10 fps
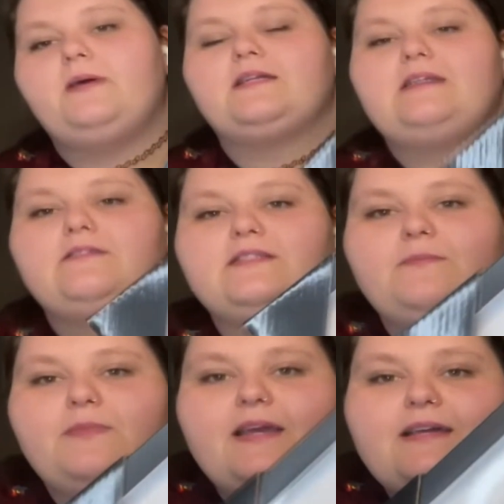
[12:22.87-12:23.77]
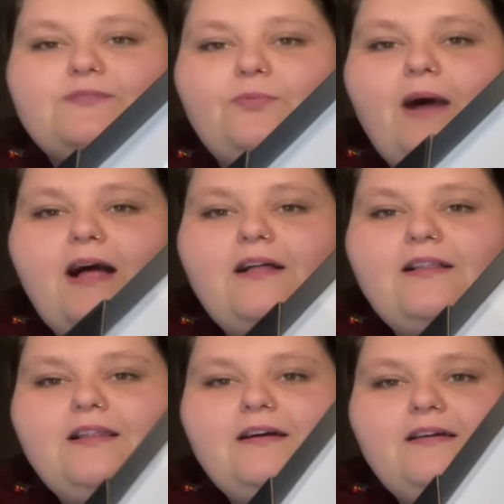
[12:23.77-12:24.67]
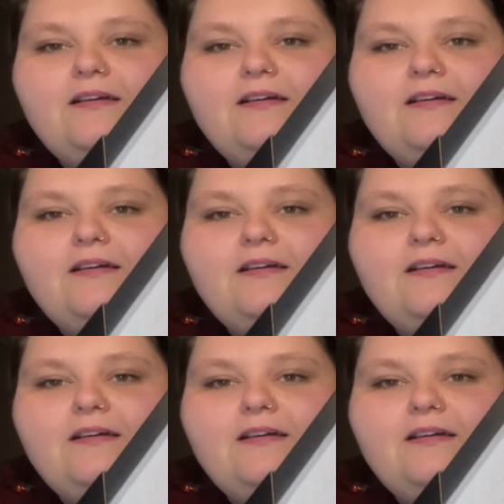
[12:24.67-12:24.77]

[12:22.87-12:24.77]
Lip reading: picked out something as well.